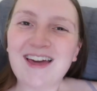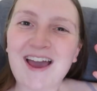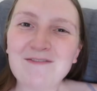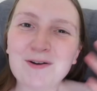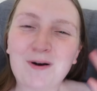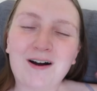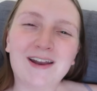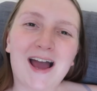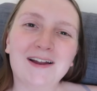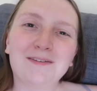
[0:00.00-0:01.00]
there
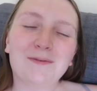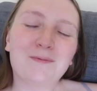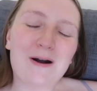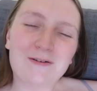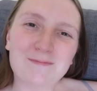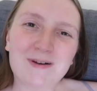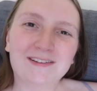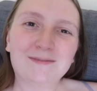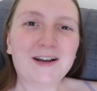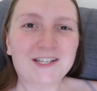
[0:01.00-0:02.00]
everyone and welcome
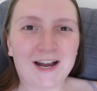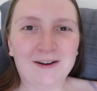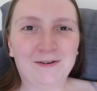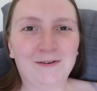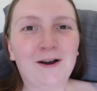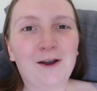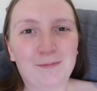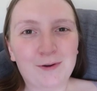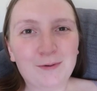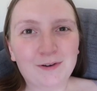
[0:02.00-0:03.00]
back to my channel. I
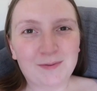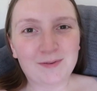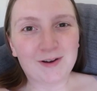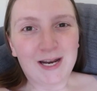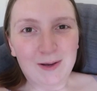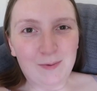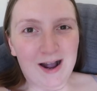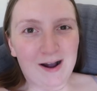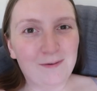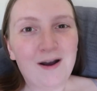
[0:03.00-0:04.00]
hope you're all doing really
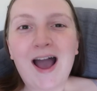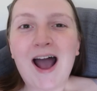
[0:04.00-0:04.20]
well.